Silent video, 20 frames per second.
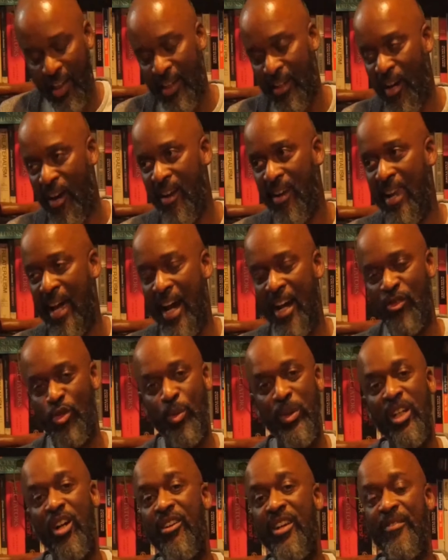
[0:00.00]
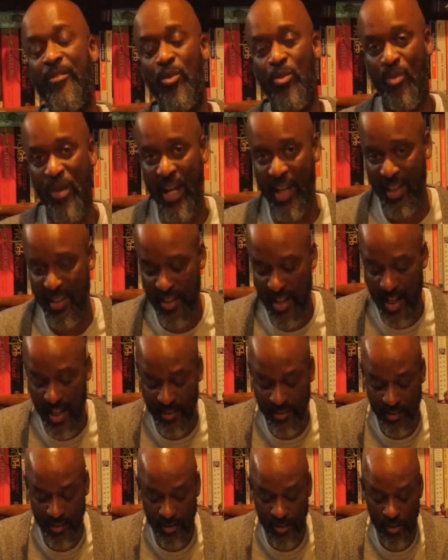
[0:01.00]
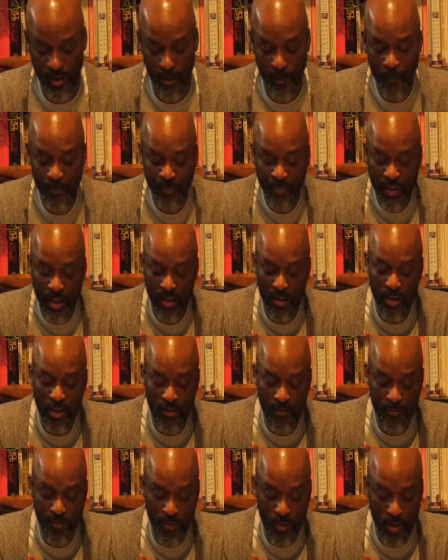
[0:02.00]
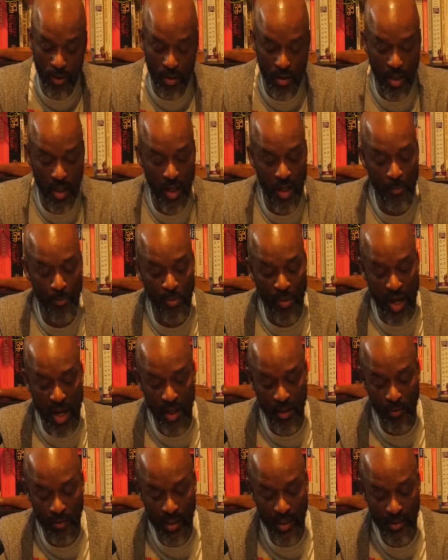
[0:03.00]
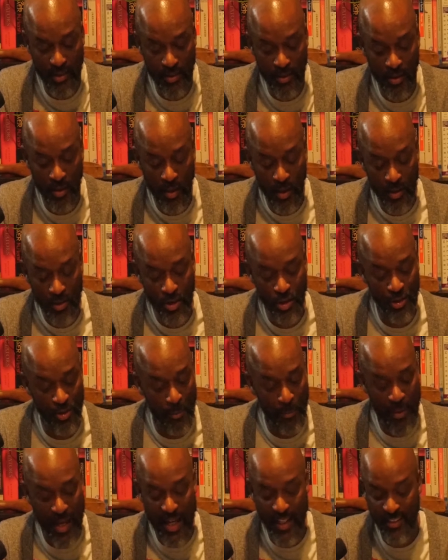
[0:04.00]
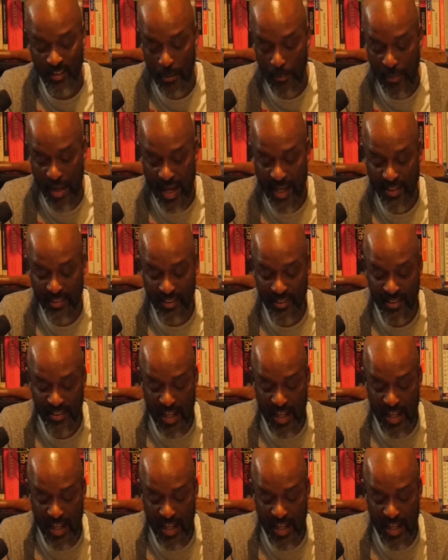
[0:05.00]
in our lives we don't even recognize it. So look for progress to surpass the past and